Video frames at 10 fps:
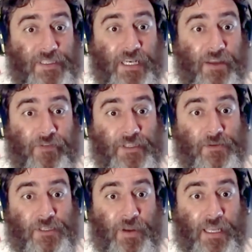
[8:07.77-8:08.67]
What's the
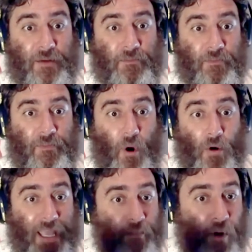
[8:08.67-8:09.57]
difference between
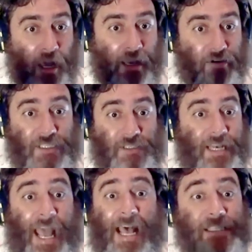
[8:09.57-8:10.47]
Pokemon or
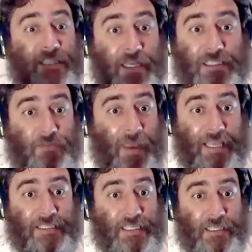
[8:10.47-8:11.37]
NASA
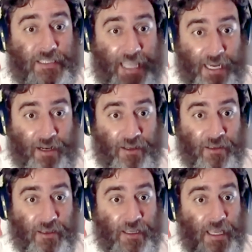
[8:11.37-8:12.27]
space
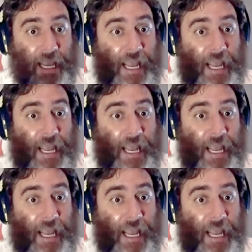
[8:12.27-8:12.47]
data